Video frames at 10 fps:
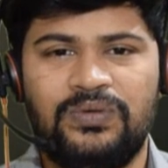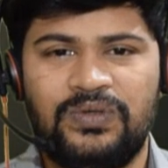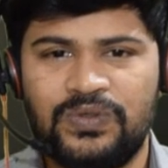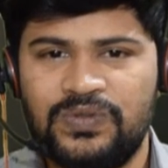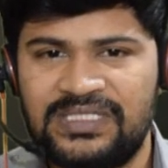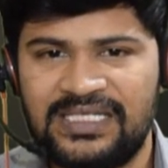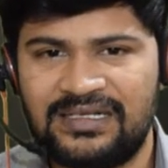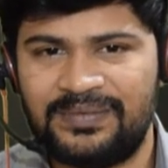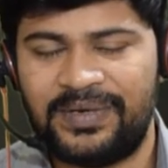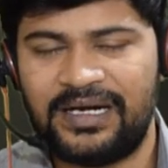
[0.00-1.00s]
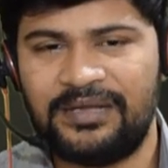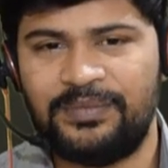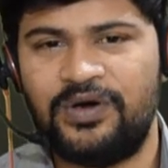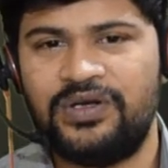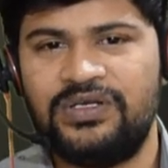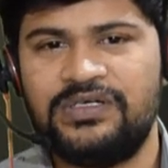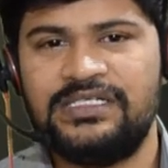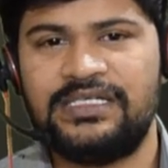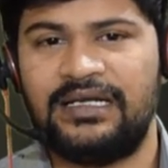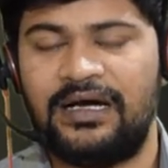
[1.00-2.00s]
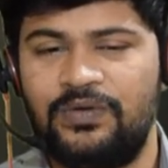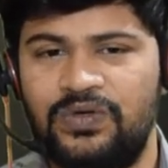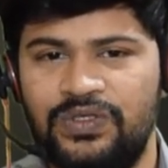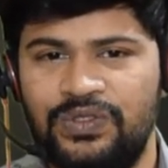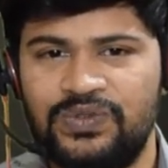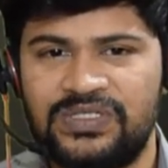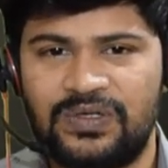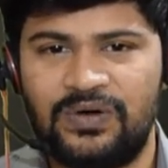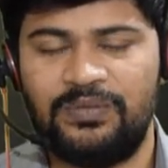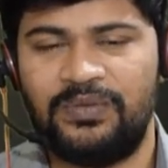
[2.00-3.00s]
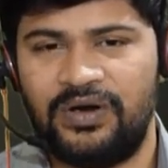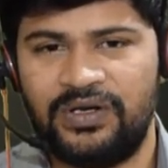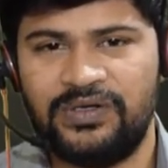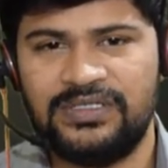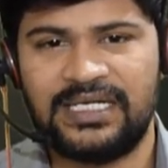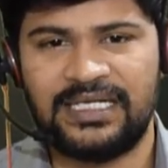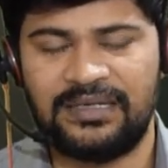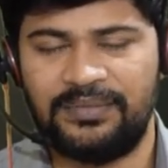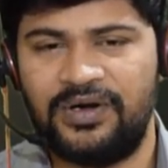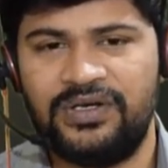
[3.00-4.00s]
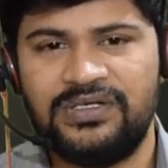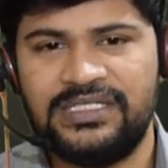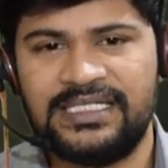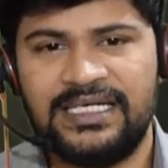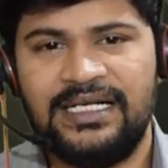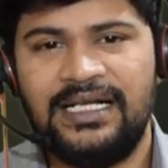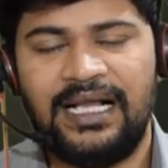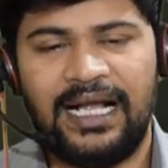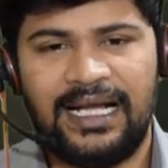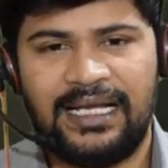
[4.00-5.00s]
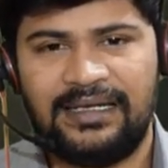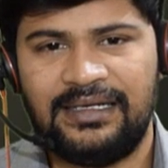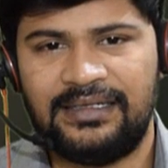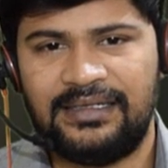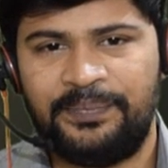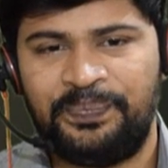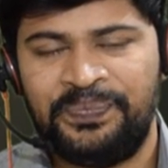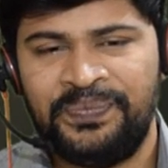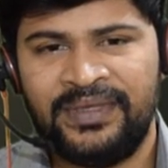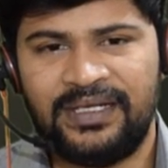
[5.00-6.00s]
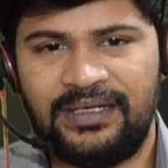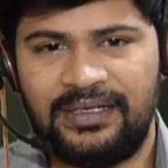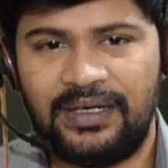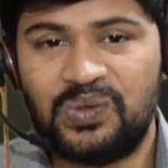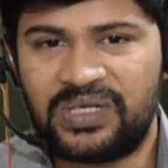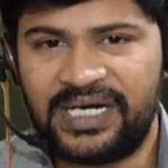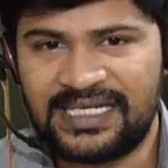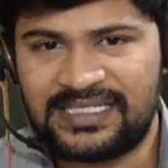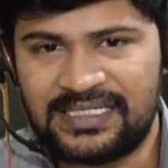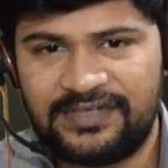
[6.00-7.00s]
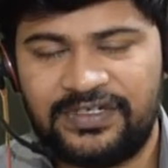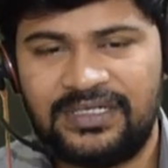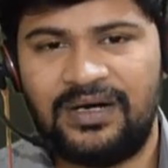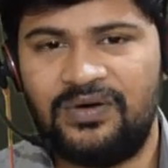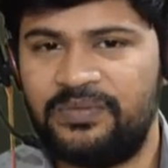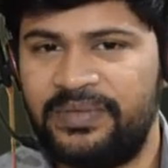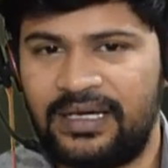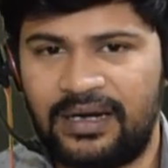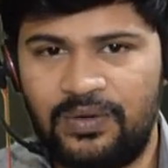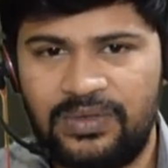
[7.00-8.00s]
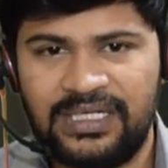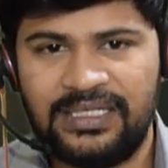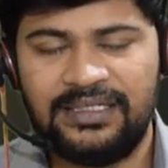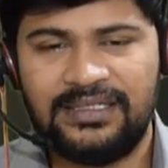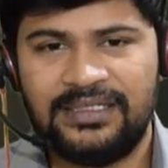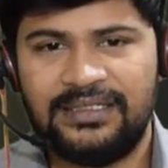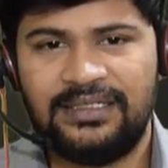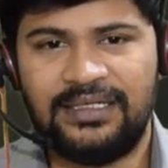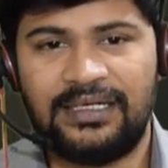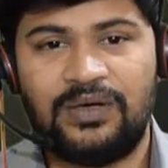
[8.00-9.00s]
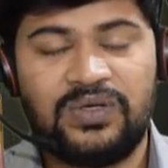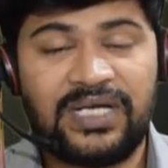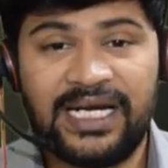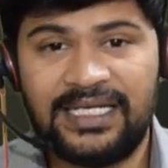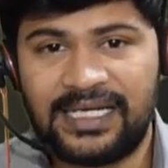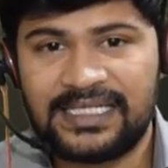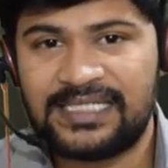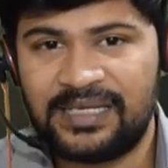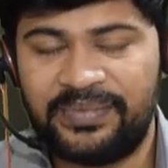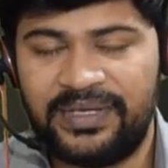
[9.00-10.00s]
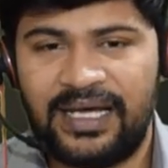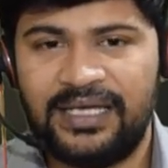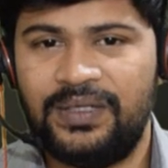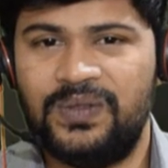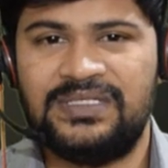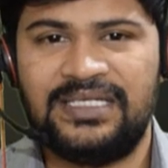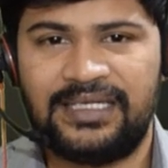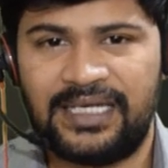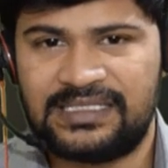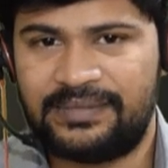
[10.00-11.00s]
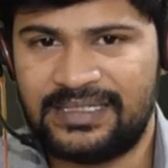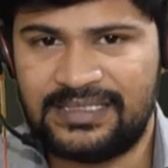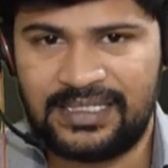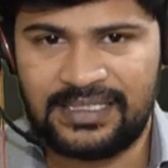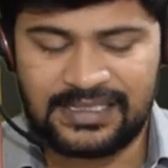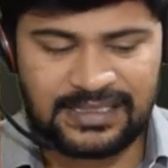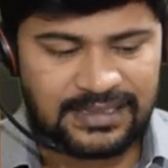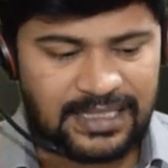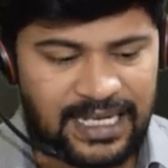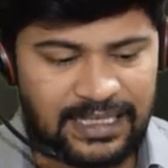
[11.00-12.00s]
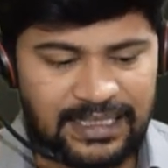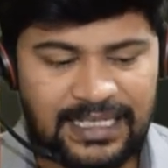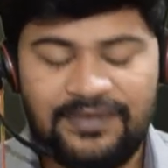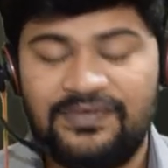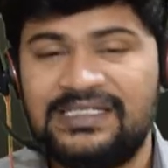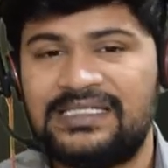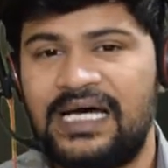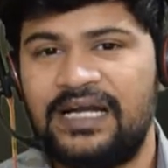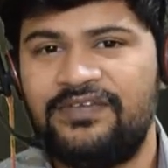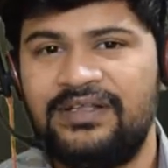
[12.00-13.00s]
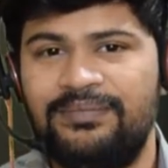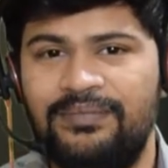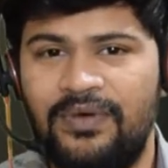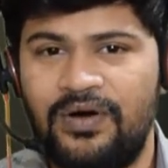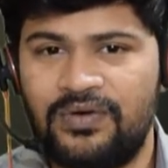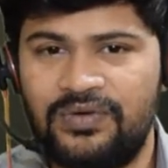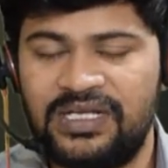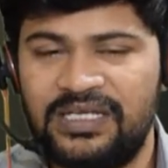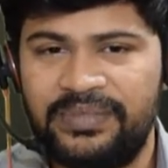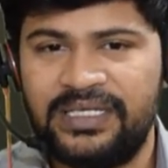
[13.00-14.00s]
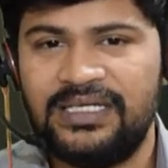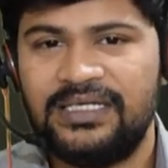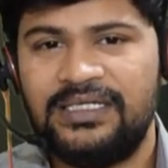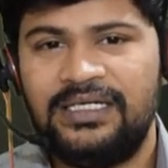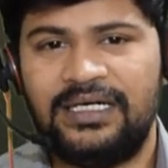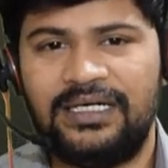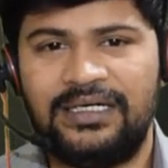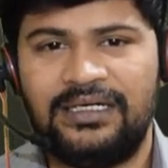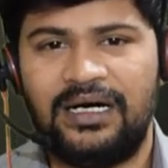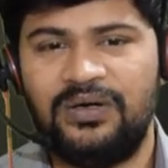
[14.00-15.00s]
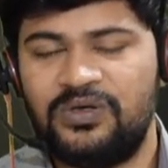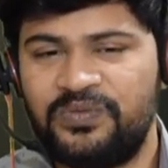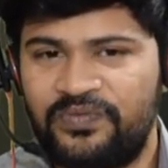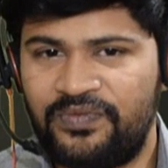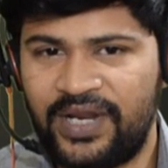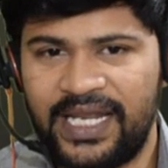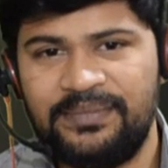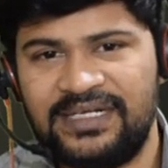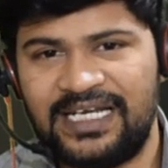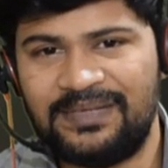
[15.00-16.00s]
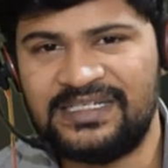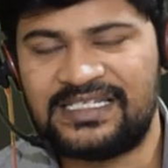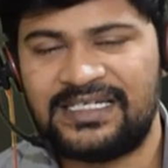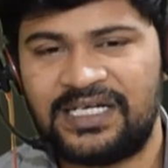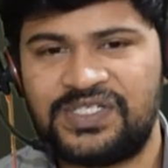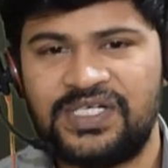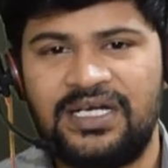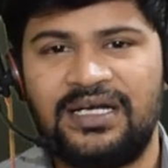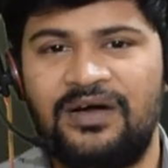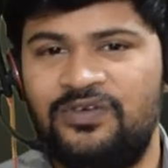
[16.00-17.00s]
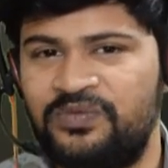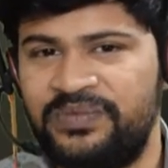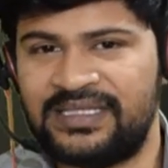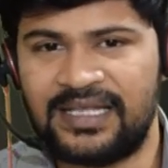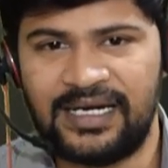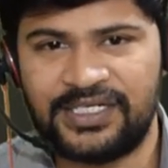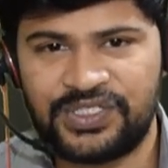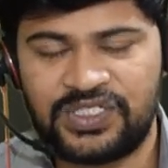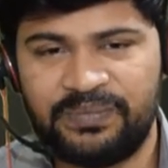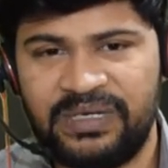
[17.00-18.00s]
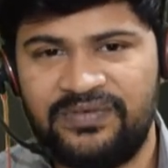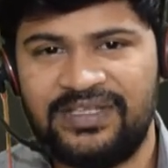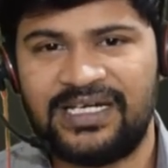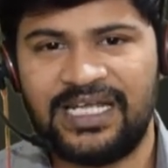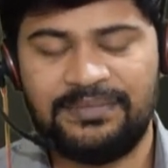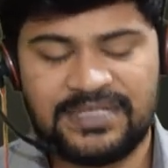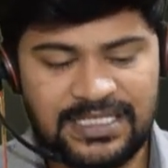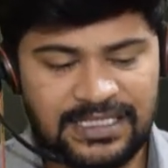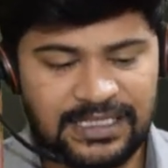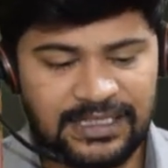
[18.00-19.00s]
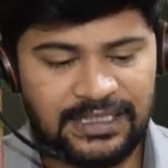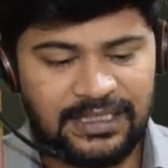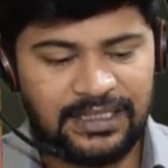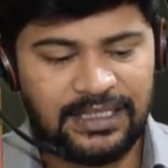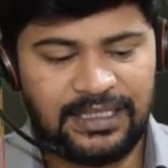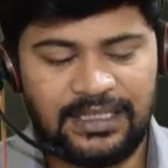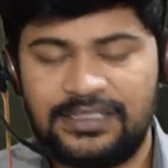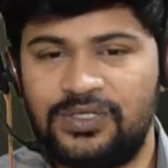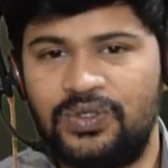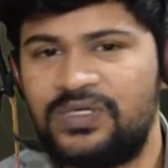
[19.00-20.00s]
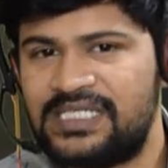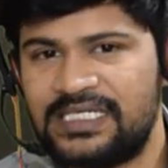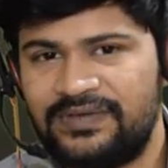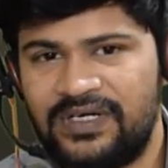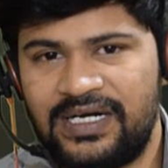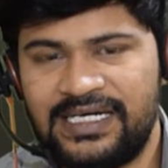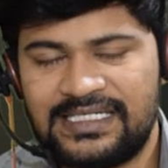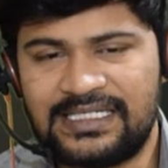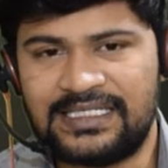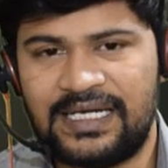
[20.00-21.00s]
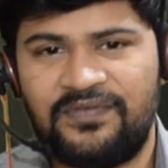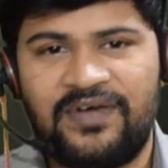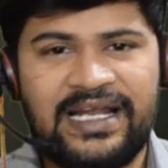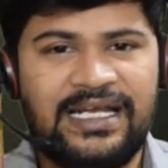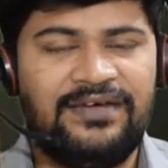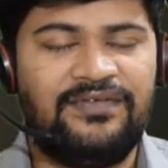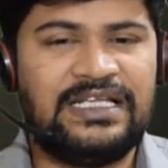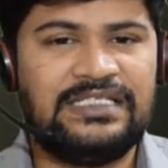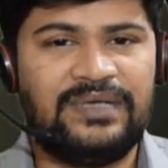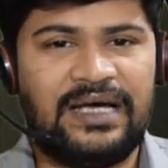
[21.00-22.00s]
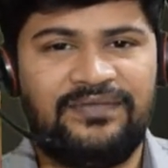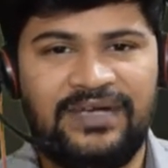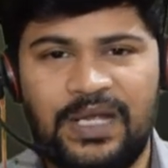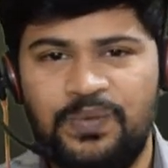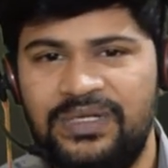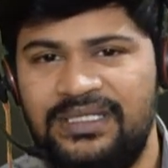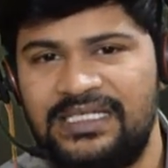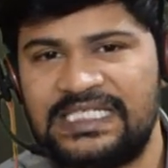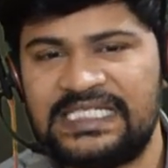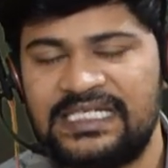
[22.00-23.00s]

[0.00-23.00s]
use the third party modules and how to use core modules and other modules, and how to create a server, how to make routing, and how to create the REST API using Express.js. And then we start with MongoDB, how to frame the table structure and how to make the relationship between the tables. So those things we're going to discuss. And finally, once we have done with this